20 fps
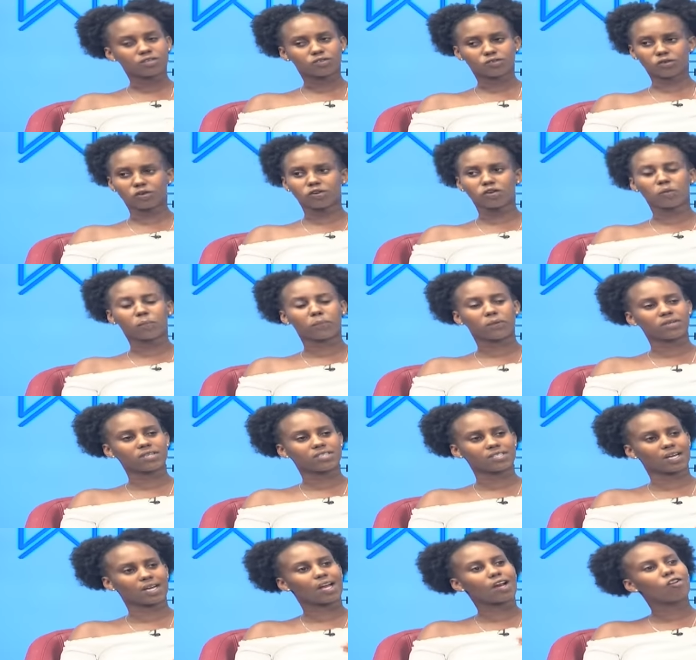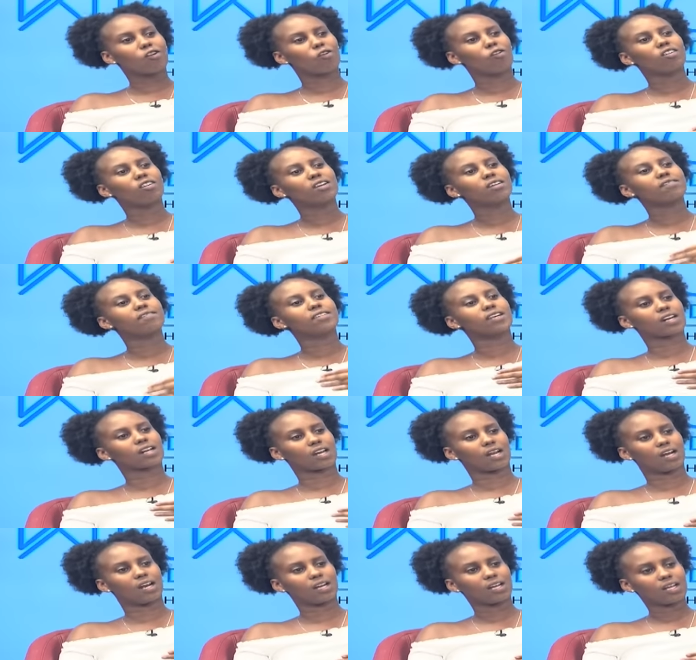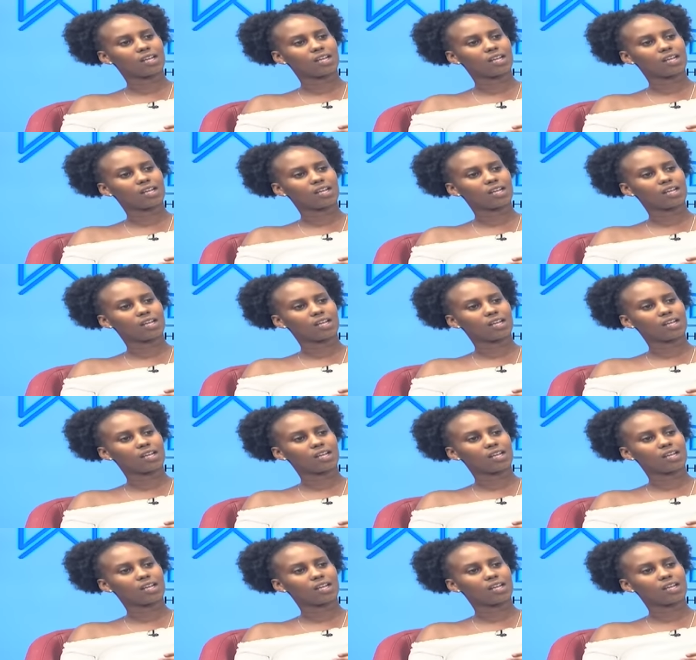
So you know point here, long live the clan.